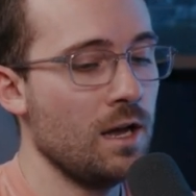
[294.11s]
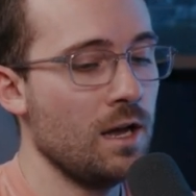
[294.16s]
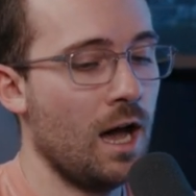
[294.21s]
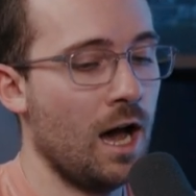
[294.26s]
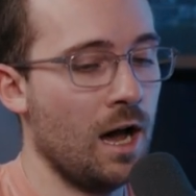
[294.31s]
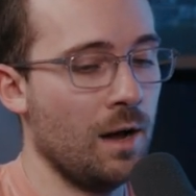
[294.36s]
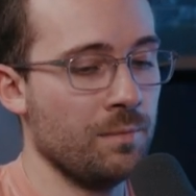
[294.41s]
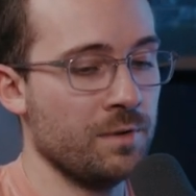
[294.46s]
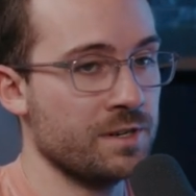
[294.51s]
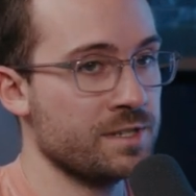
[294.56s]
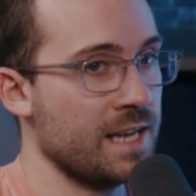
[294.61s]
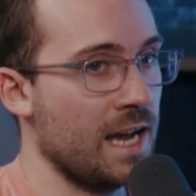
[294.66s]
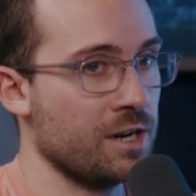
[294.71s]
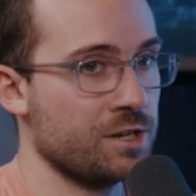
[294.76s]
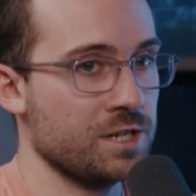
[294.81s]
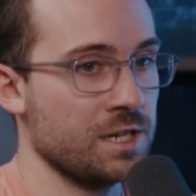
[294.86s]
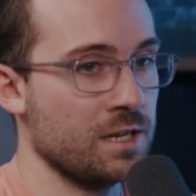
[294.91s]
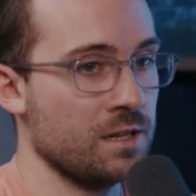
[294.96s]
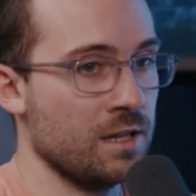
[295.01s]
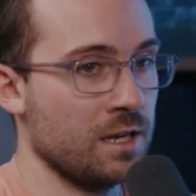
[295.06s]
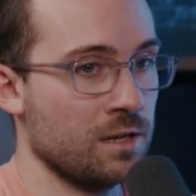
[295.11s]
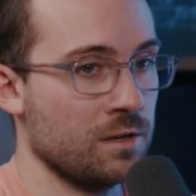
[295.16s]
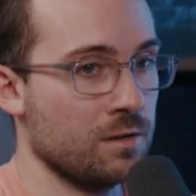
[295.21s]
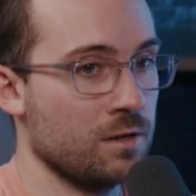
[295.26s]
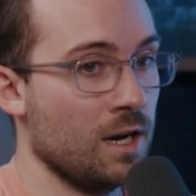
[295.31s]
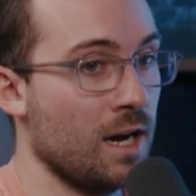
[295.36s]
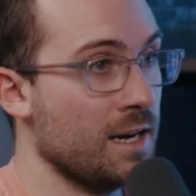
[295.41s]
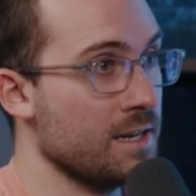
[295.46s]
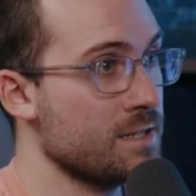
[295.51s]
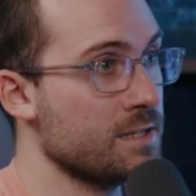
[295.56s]
There's actually like
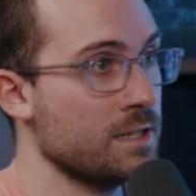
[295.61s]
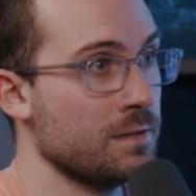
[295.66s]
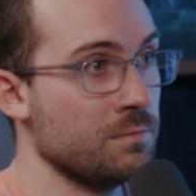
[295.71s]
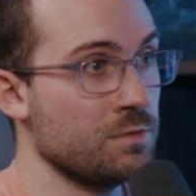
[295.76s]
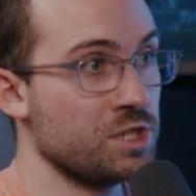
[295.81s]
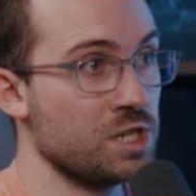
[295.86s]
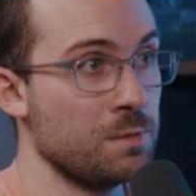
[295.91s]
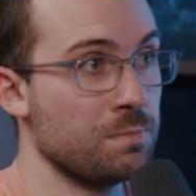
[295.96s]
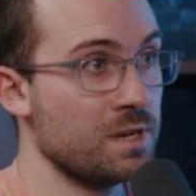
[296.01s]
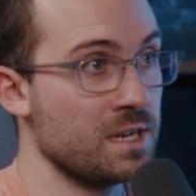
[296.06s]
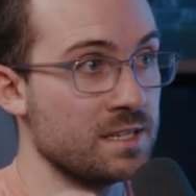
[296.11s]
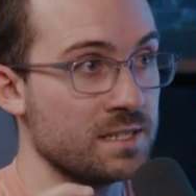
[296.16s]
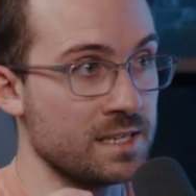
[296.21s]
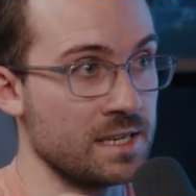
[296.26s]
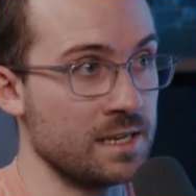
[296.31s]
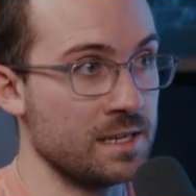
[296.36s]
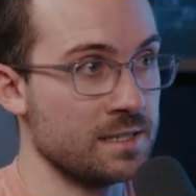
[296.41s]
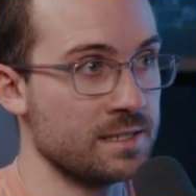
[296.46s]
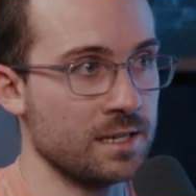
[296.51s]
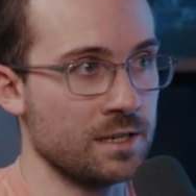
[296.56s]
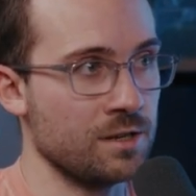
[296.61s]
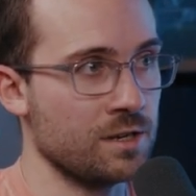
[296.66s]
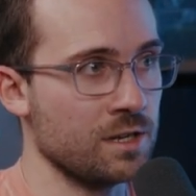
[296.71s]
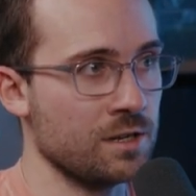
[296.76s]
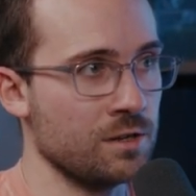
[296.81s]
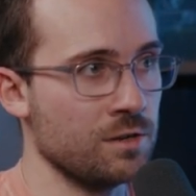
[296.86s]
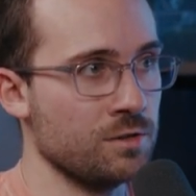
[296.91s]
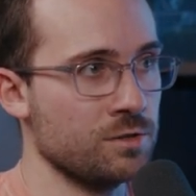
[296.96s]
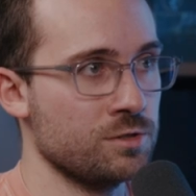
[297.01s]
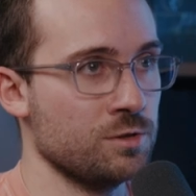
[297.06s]
custom GPTs that you
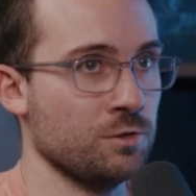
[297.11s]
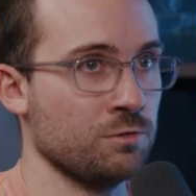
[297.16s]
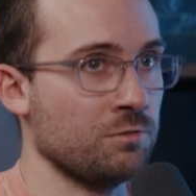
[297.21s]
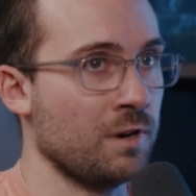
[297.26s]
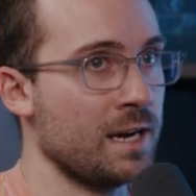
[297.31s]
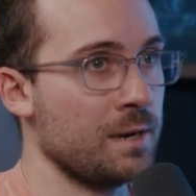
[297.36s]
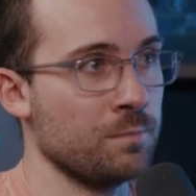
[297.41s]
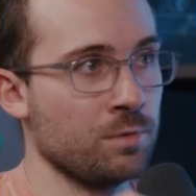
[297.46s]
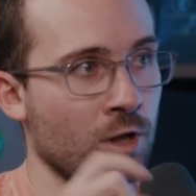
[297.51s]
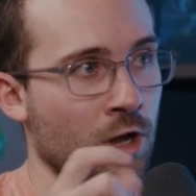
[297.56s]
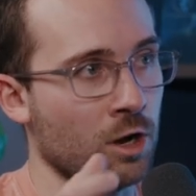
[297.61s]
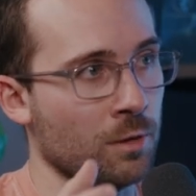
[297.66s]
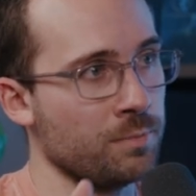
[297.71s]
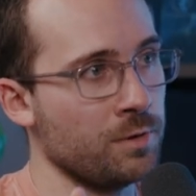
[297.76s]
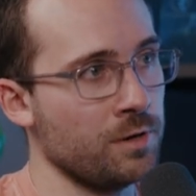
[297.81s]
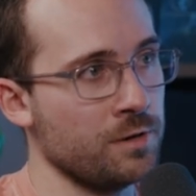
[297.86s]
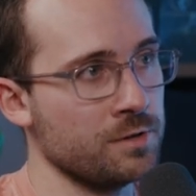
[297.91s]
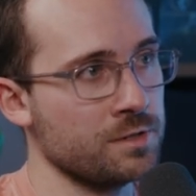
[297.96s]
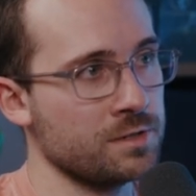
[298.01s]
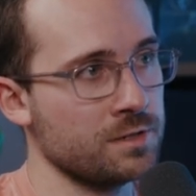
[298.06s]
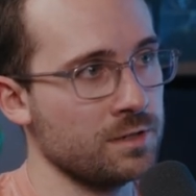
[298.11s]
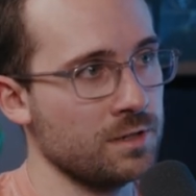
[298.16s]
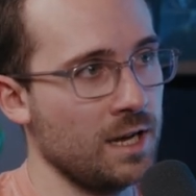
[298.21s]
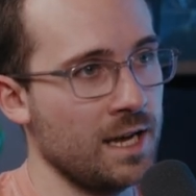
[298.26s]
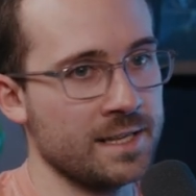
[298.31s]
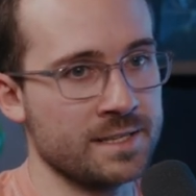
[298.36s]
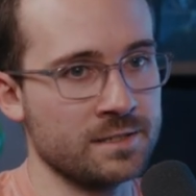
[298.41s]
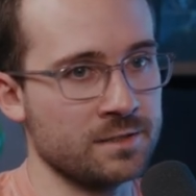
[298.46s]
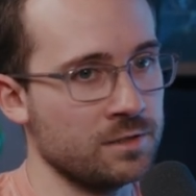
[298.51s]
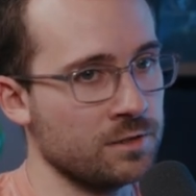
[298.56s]
can use to write blog posts.
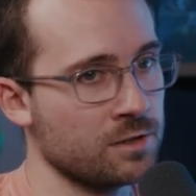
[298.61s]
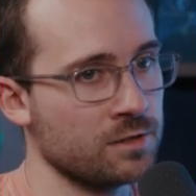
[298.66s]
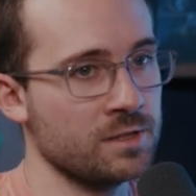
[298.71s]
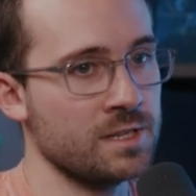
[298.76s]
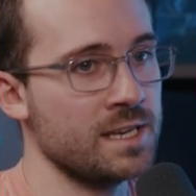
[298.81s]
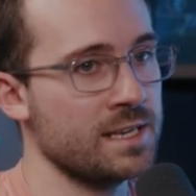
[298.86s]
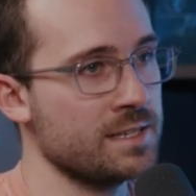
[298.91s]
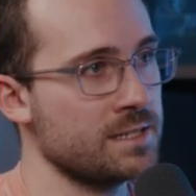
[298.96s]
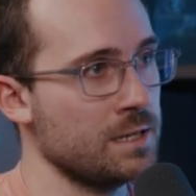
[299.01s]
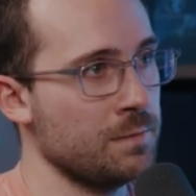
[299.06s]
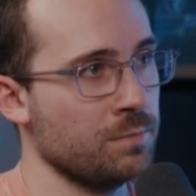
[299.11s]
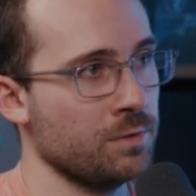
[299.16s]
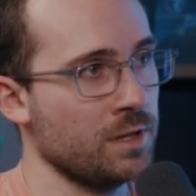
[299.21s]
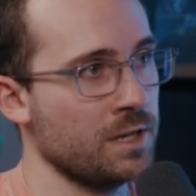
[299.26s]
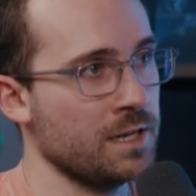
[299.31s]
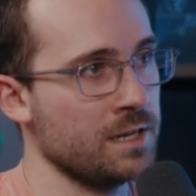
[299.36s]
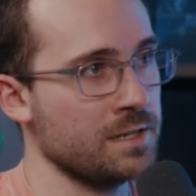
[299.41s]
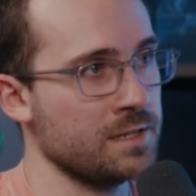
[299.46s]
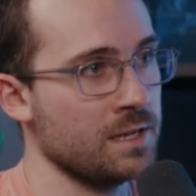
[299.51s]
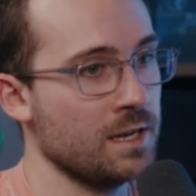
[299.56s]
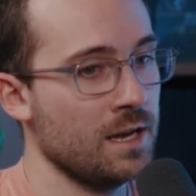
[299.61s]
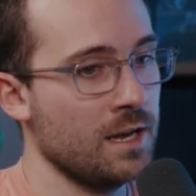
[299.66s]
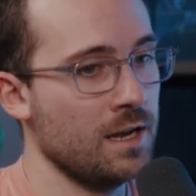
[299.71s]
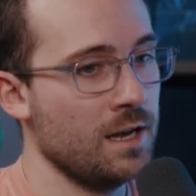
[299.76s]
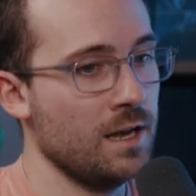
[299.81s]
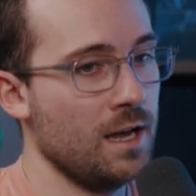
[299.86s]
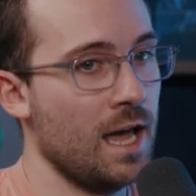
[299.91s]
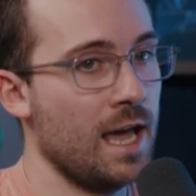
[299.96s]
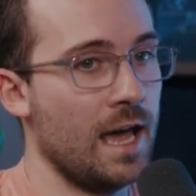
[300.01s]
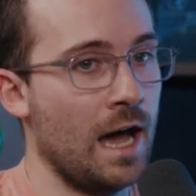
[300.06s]
It's literally as simple as,
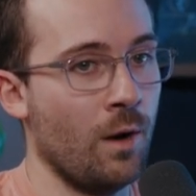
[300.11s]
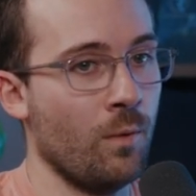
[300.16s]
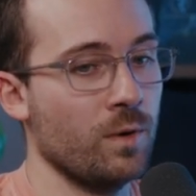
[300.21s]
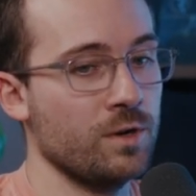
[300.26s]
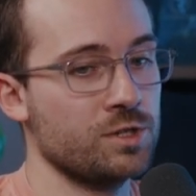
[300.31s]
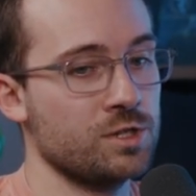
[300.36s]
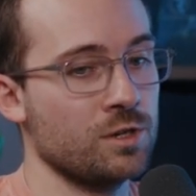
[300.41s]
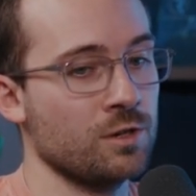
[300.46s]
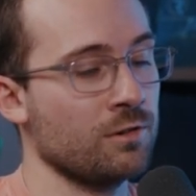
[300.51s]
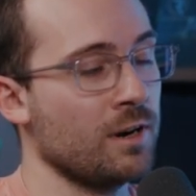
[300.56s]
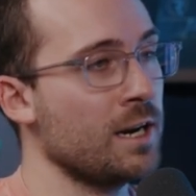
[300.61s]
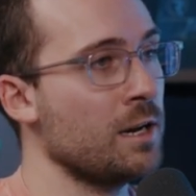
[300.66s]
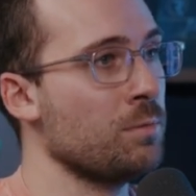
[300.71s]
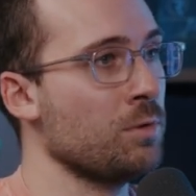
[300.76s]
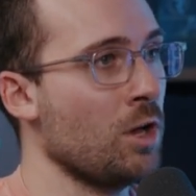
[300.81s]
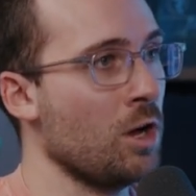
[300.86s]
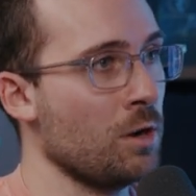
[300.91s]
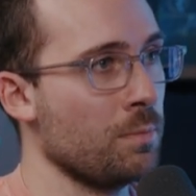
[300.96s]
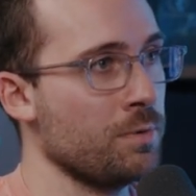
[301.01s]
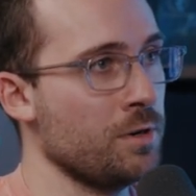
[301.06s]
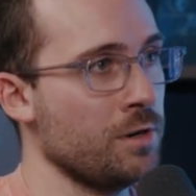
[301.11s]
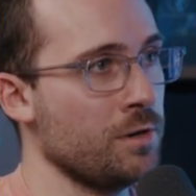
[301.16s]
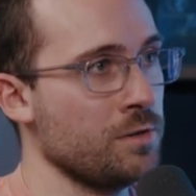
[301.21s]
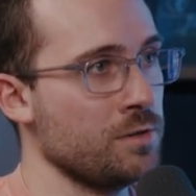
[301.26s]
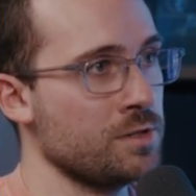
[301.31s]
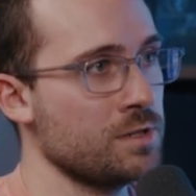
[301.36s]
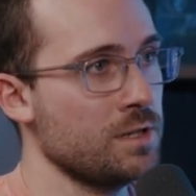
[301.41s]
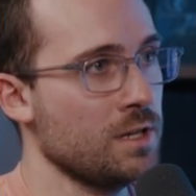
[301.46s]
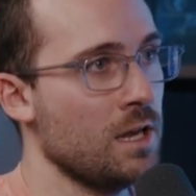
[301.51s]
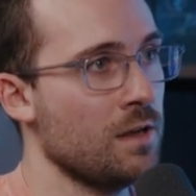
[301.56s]
hey, I want you to write a blog
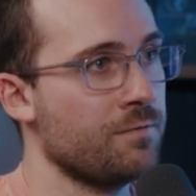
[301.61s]
post.